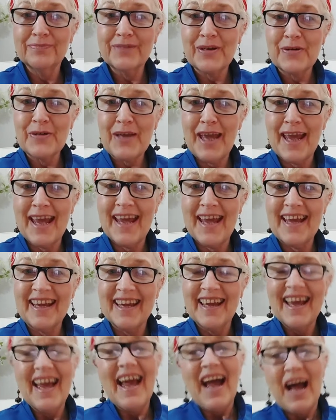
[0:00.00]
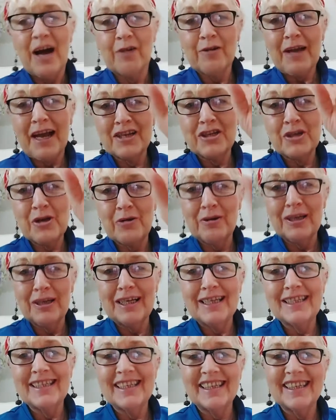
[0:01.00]
Okay, I'll catch you all
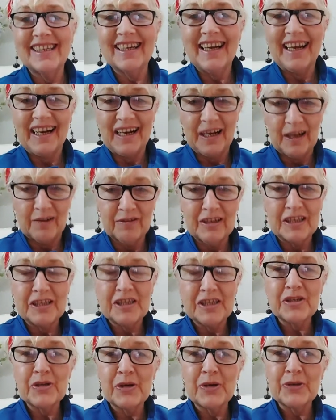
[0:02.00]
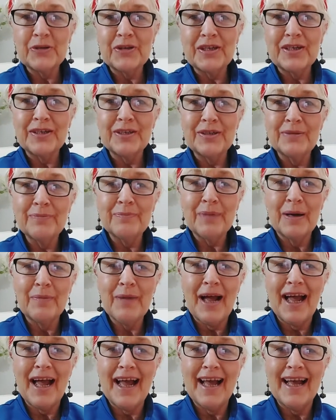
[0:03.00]
later, and lovely to talk to you. Bye
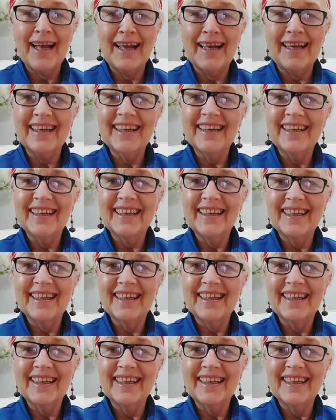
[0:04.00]
bye.